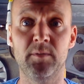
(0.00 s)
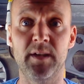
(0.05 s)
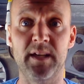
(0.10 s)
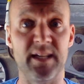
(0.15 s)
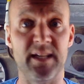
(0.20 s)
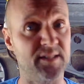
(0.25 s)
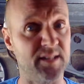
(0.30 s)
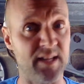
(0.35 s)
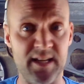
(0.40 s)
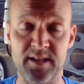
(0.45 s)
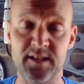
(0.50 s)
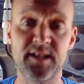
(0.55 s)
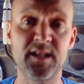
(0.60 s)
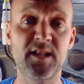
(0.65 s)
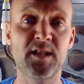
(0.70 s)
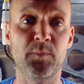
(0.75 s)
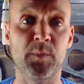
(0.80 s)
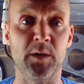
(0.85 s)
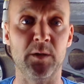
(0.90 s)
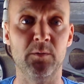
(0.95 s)
it's in
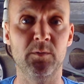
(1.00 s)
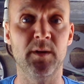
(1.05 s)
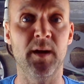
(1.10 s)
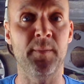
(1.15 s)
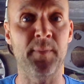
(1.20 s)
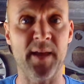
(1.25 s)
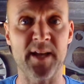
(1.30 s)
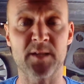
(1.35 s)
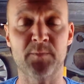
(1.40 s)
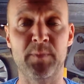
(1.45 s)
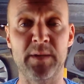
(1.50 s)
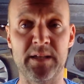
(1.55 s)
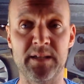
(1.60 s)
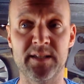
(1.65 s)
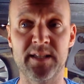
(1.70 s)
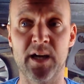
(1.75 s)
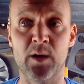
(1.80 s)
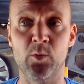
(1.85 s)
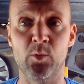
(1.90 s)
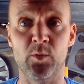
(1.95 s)
dispute and that's being
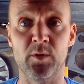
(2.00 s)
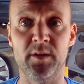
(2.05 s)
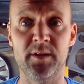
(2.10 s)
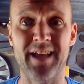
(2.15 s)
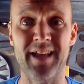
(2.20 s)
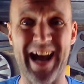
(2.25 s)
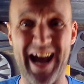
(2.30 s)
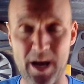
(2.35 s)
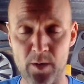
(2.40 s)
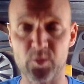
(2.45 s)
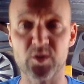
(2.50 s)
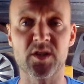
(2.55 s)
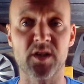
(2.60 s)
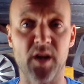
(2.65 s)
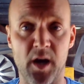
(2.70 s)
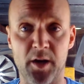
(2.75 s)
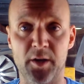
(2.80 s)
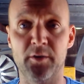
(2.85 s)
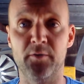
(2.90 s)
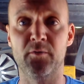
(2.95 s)
dealt with
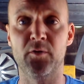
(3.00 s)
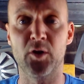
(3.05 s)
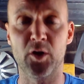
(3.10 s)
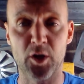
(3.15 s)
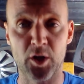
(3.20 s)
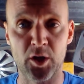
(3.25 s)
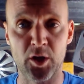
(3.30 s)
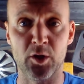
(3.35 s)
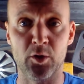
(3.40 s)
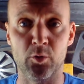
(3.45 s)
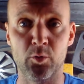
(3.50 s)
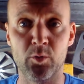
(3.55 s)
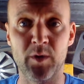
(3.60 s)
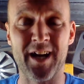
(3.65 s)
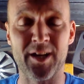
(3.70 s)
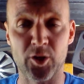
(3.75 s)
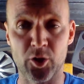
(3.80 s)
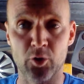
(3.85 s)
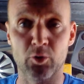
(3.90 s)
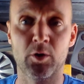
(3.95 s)
outside of you
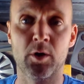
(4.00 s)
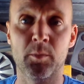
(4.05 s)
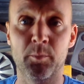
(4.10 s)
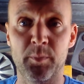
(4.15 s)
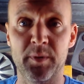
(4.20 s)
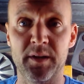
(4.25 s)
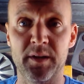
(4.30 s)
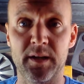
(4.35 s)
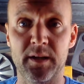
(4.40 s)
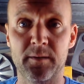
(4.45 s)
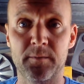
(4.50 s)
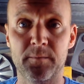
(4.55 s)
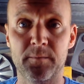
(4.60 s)
and your company.